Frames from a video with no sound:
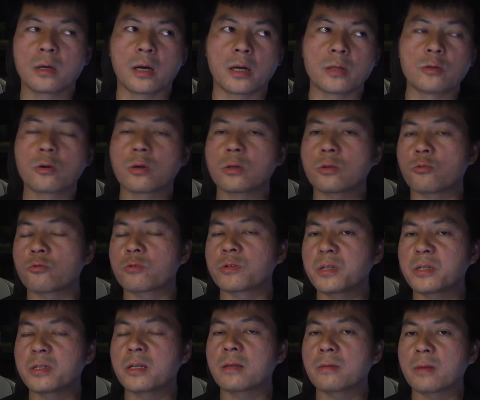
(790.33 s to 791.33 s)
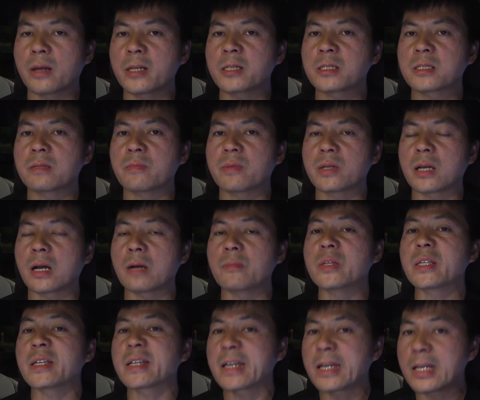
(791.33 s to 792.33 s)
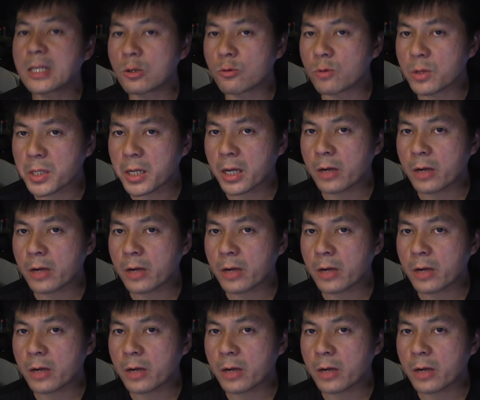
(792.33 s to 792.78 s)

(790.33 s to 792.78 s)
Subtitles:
And you can already then estimate how many kilowatt